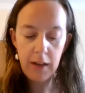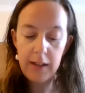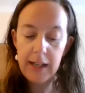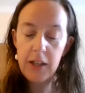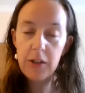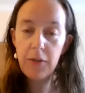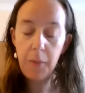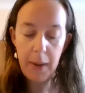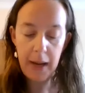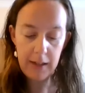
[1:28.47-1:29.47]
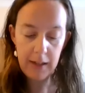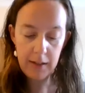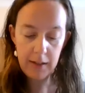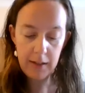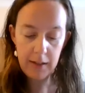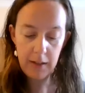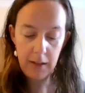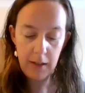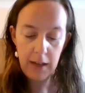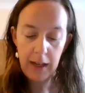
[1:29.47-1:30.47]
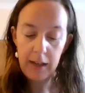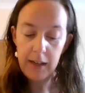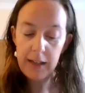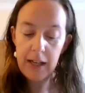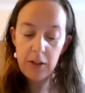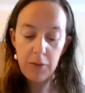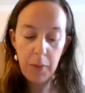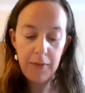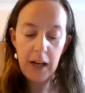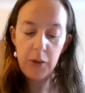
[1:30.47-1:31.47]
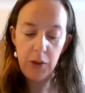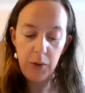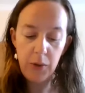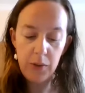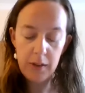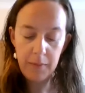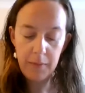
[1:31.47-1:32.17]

in danger from bandits, in danger from my Jews,